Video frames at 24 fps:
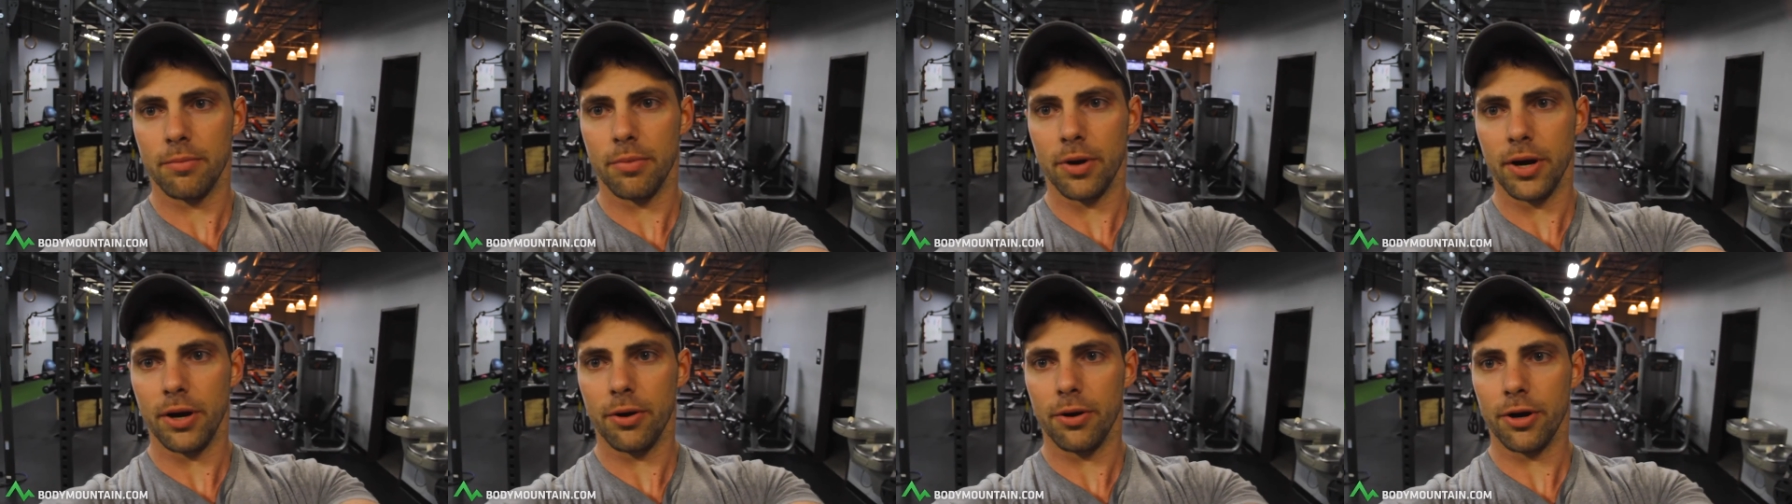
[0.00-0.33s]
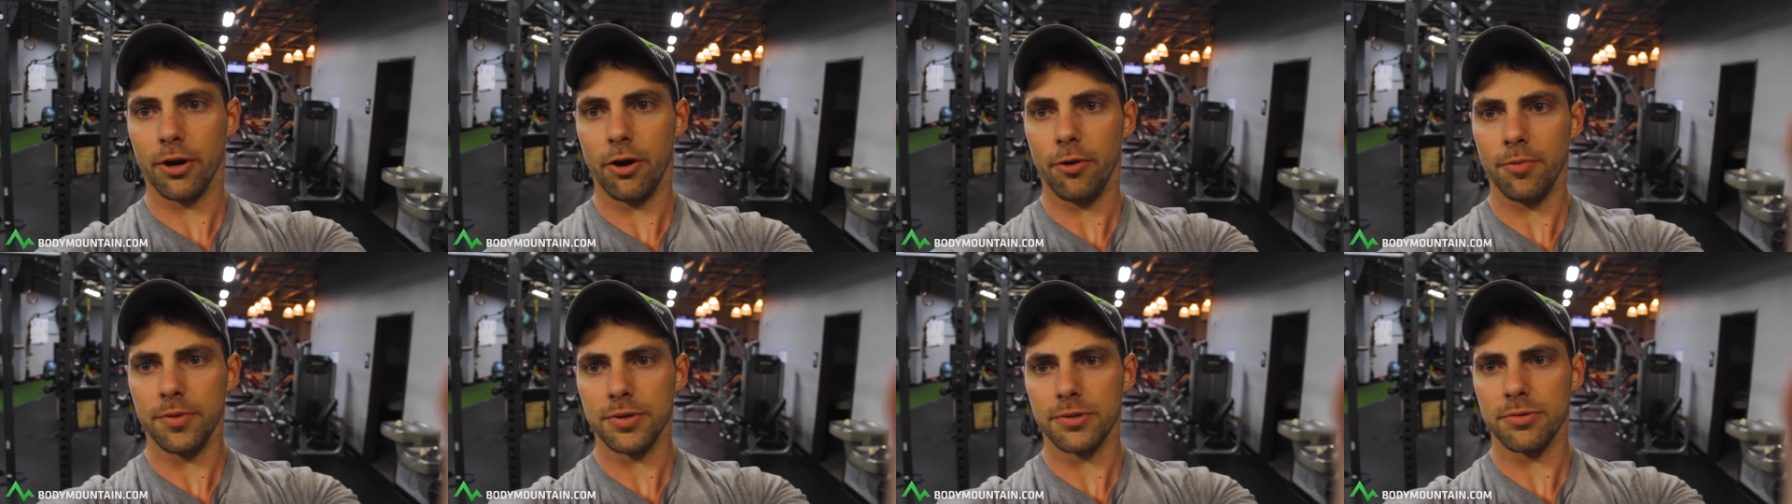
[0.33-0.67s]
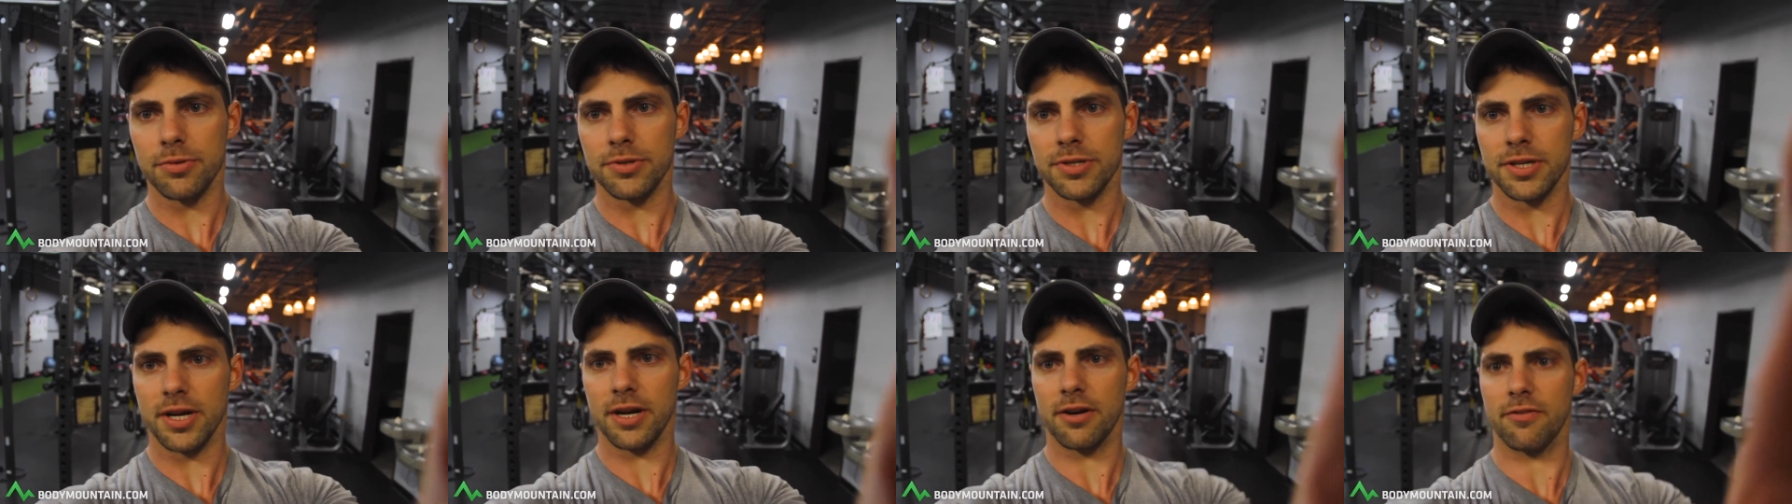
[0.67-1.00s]
priority. I hope this
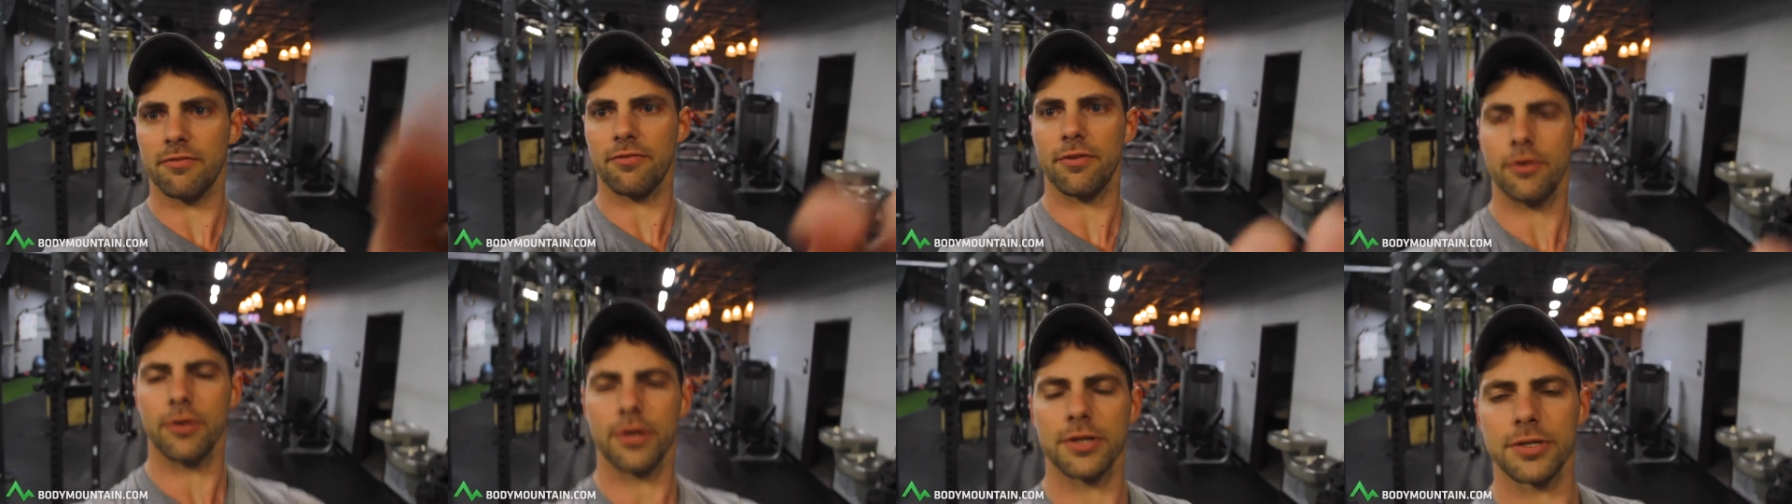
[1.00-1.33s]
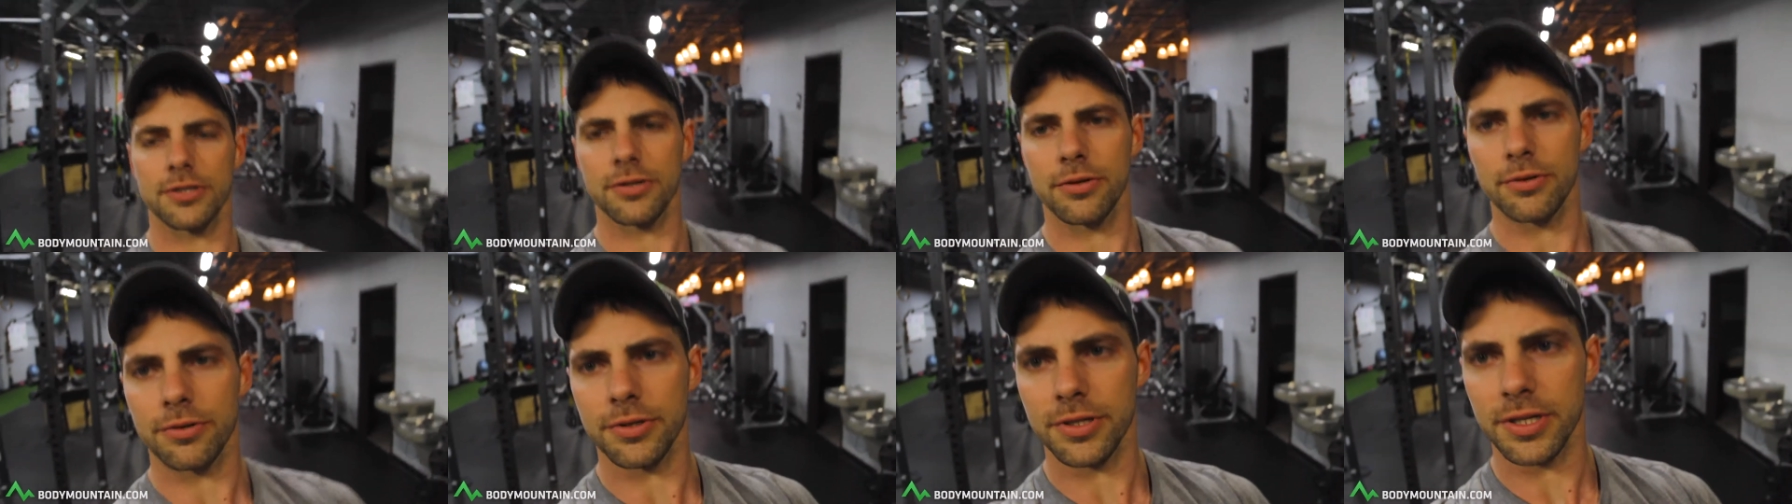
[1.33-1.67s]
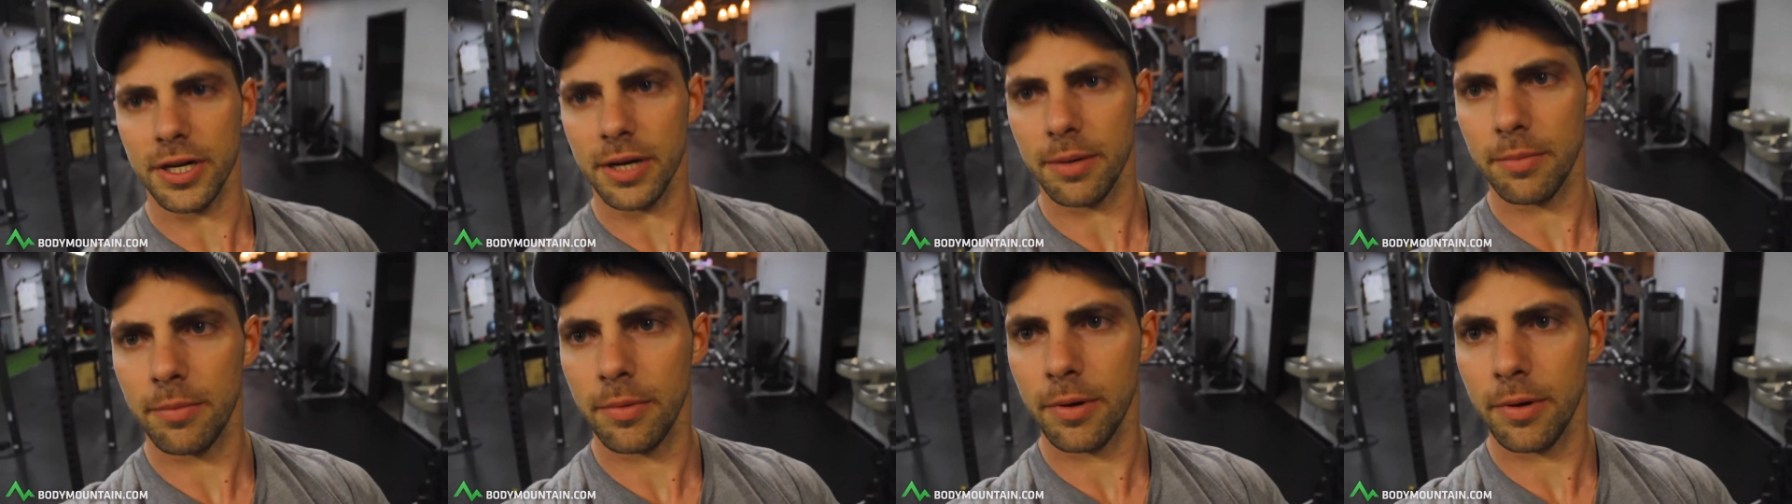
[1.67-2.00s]
wasn't out of focus the whole time.